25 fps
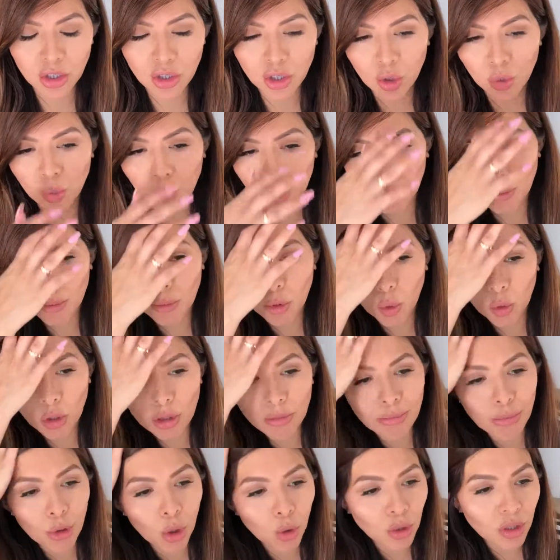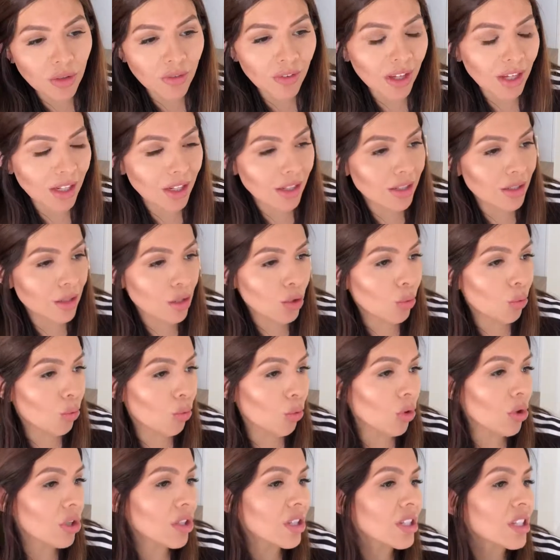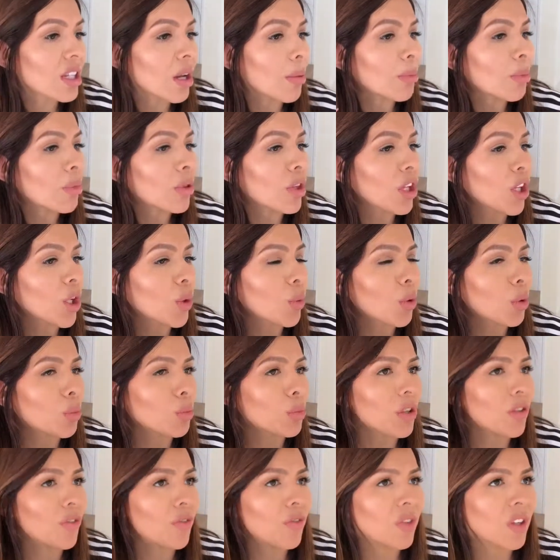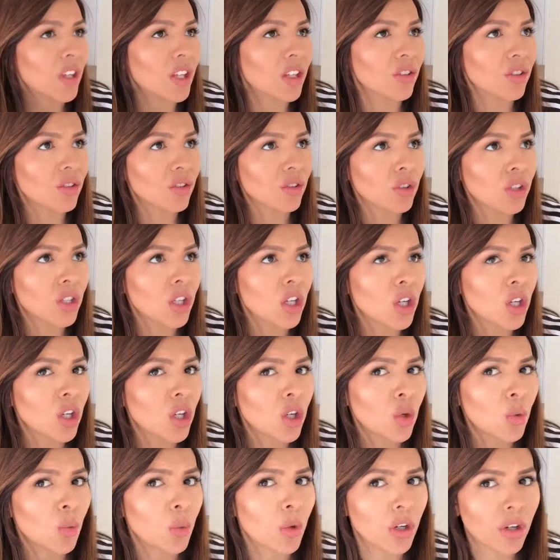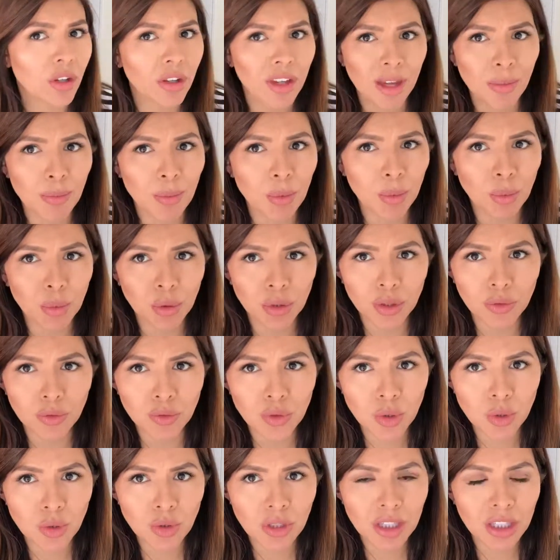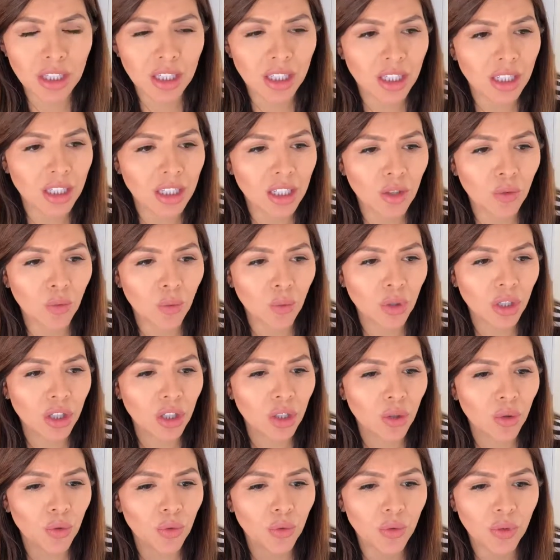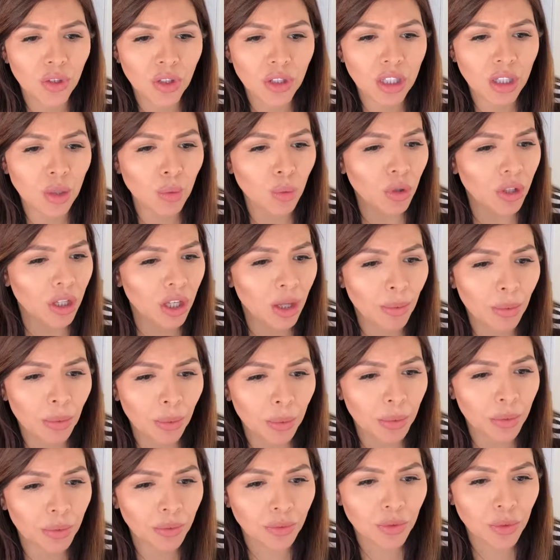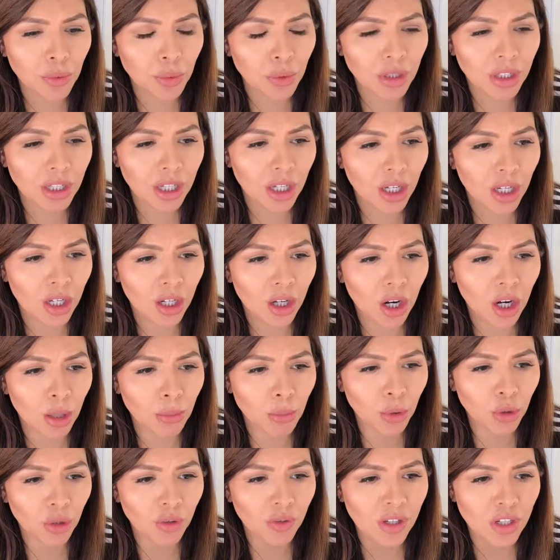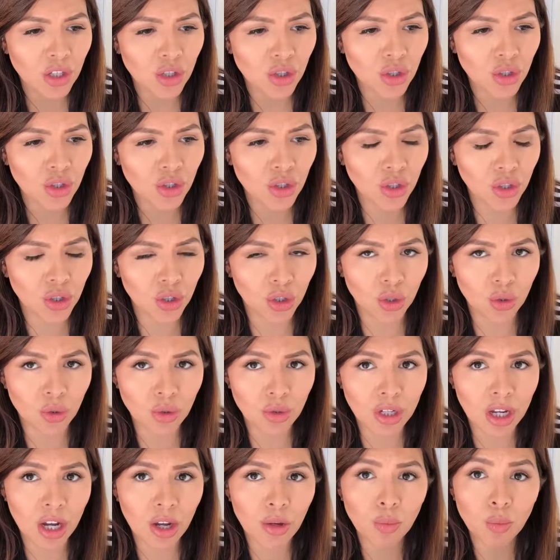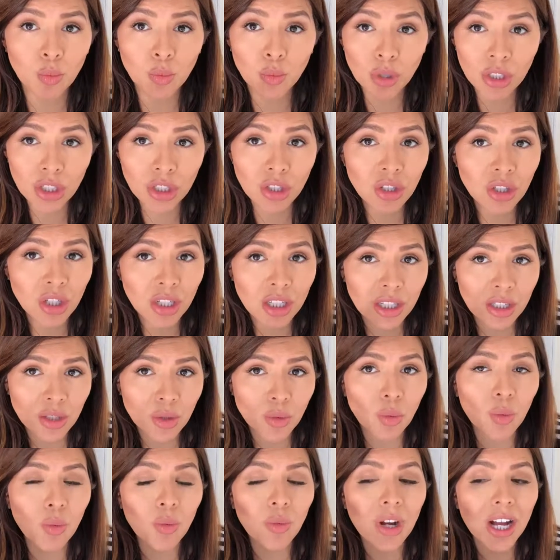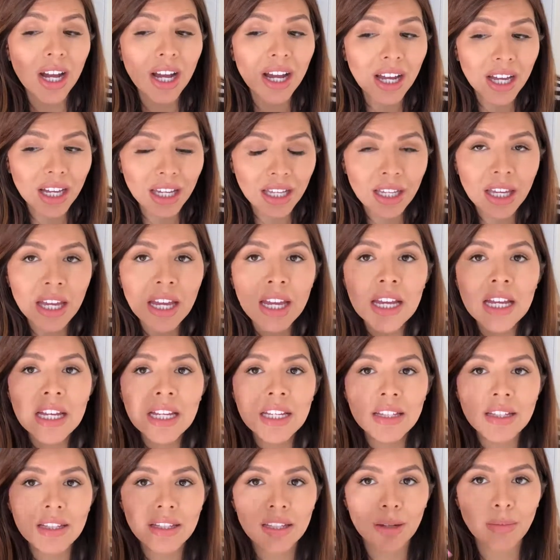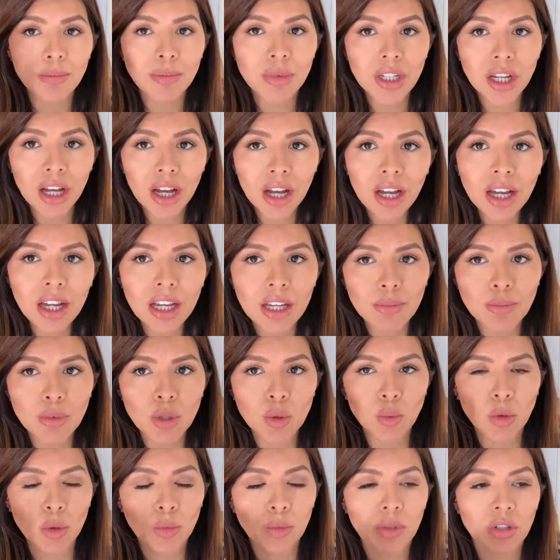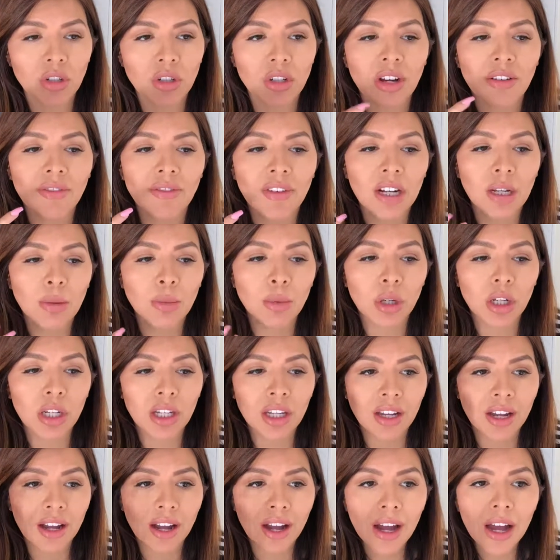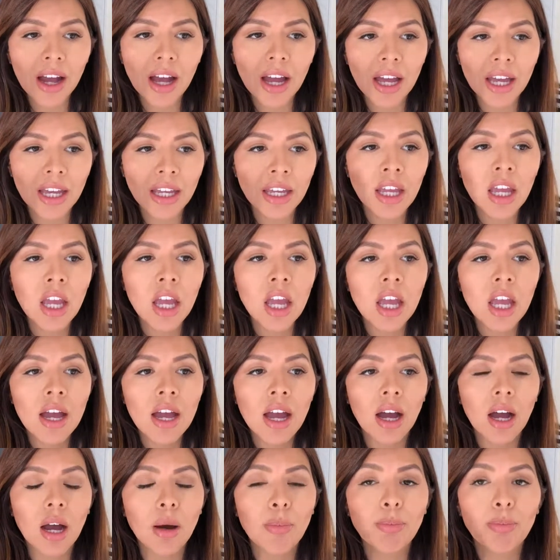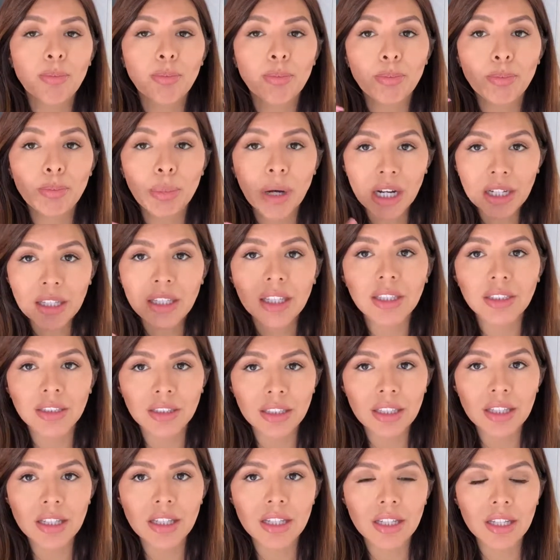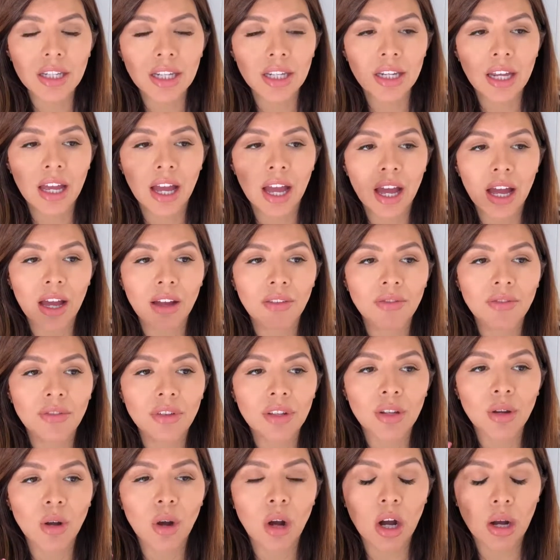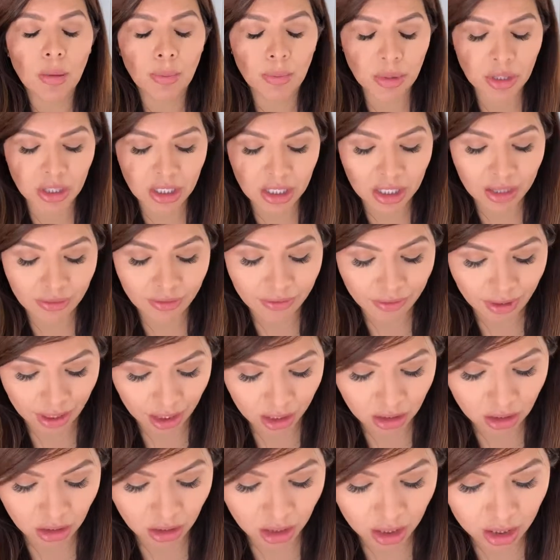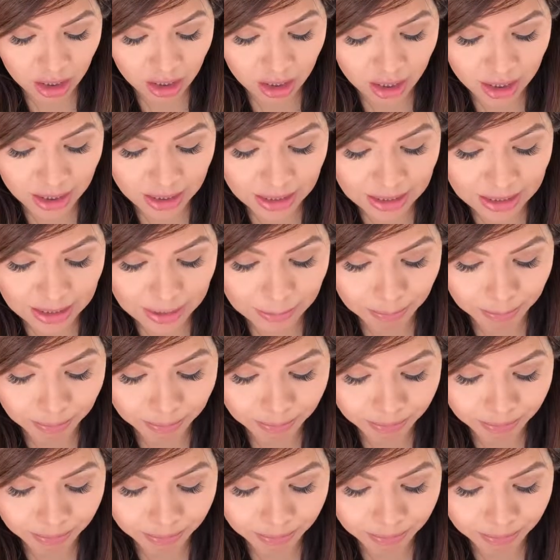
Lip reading: So we're more motivated towards something when we feel we are capable of doing it. If we don't feel like we're capable of doing it, our motivation is gonna go down, which is why sometimes when we're not vibrating high, a bucket list can have the opposite effect on us.